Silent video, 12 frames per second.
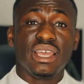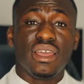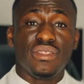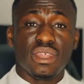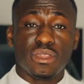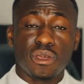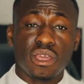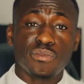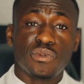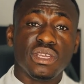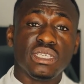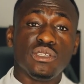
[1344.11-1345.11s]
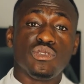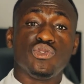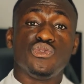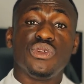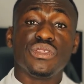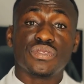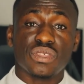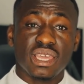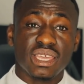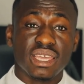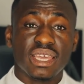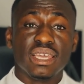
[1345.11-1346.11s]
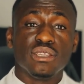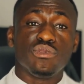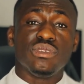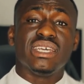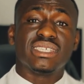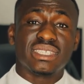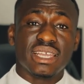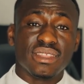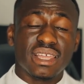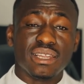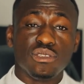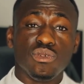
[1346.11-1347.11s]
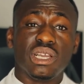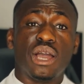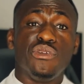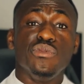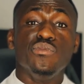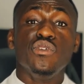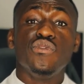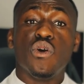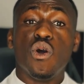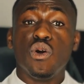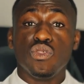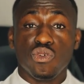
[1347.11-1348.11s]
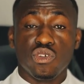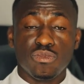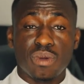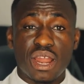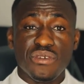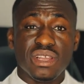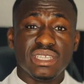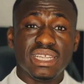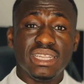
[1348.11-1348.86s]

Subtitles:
And the third point is to rethink to the extent that you can remove all those barriers.